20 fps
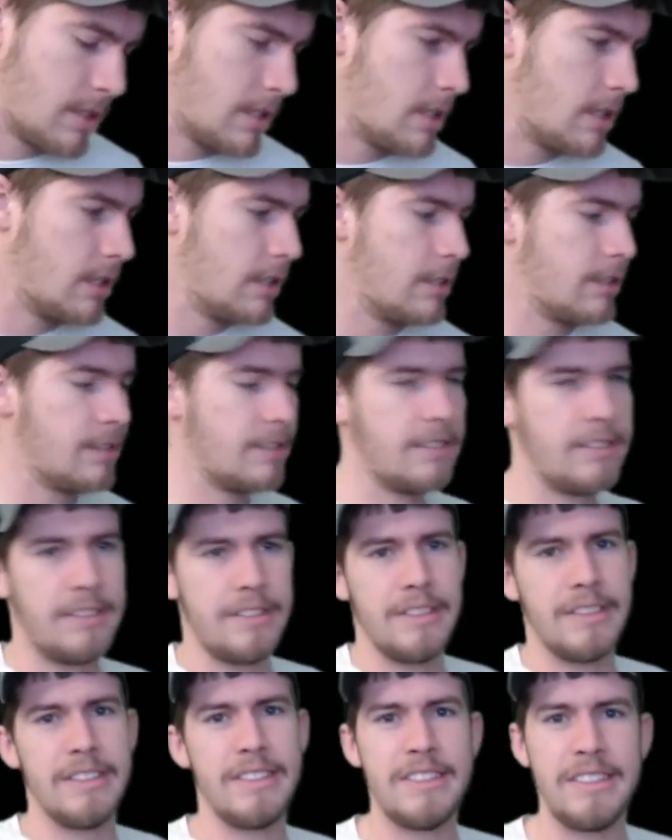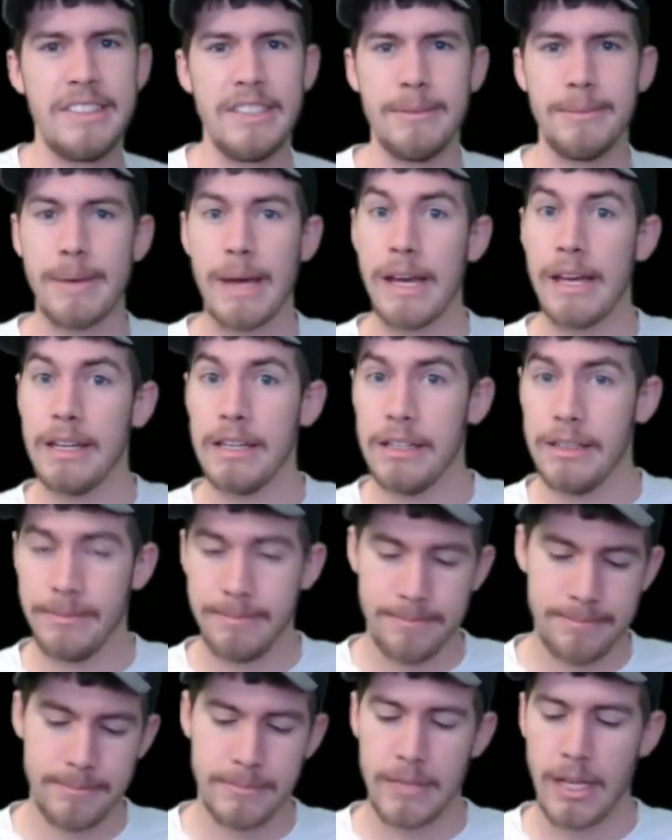The bag.
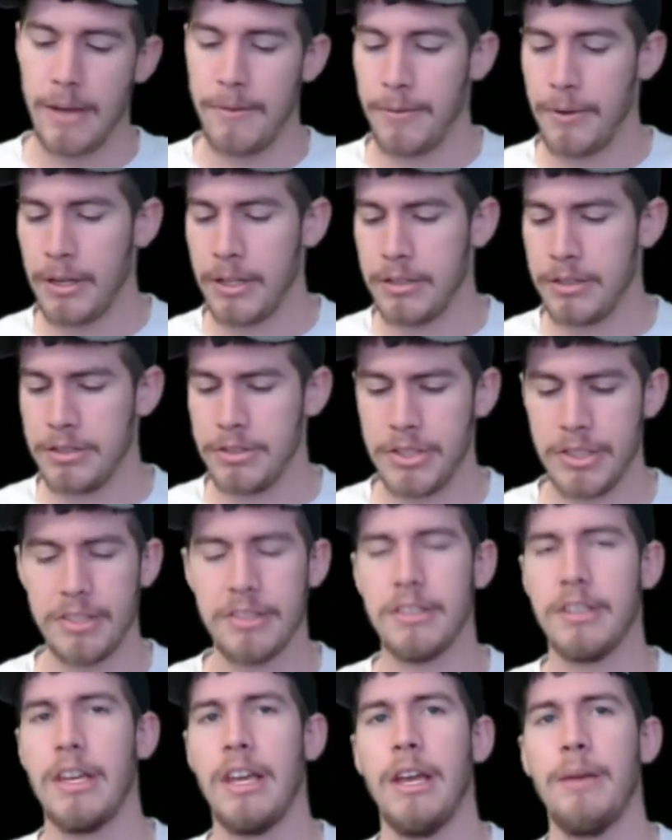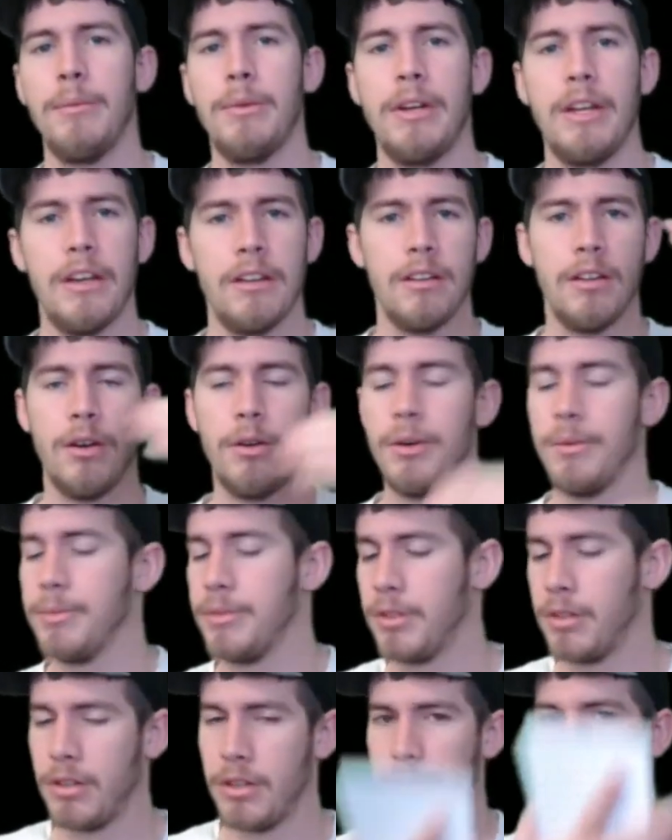I forgot to adjust the camera down lower. I'm
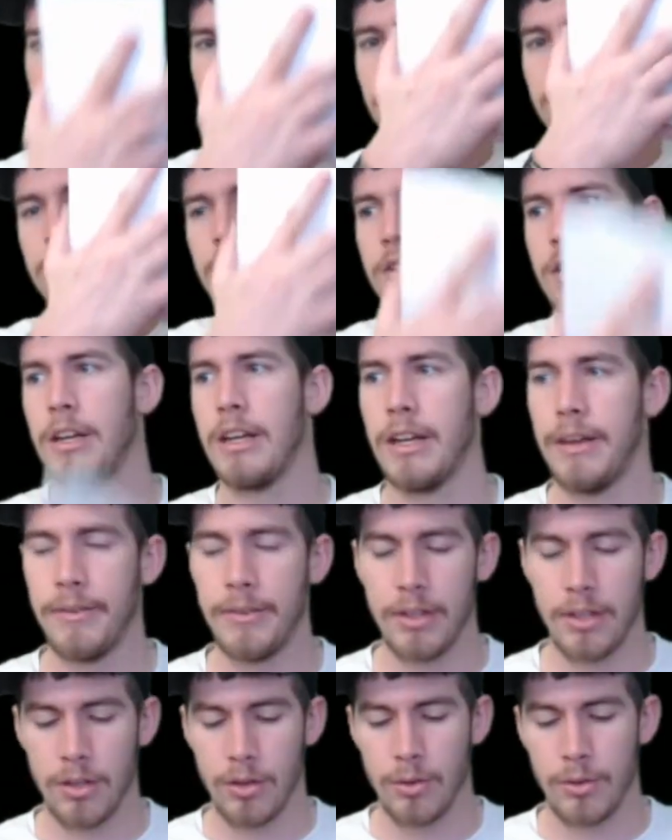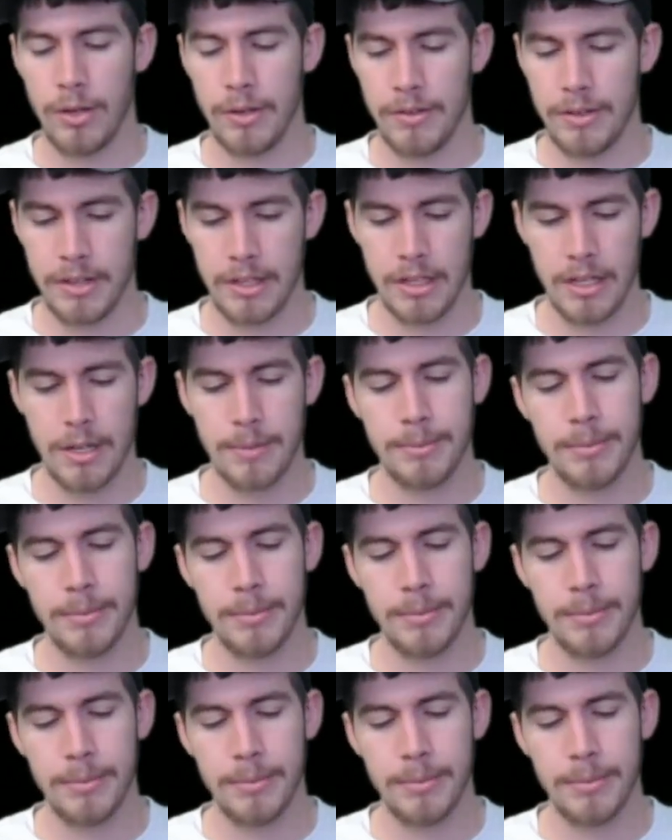sorry. I'm kind of having to hold everything up.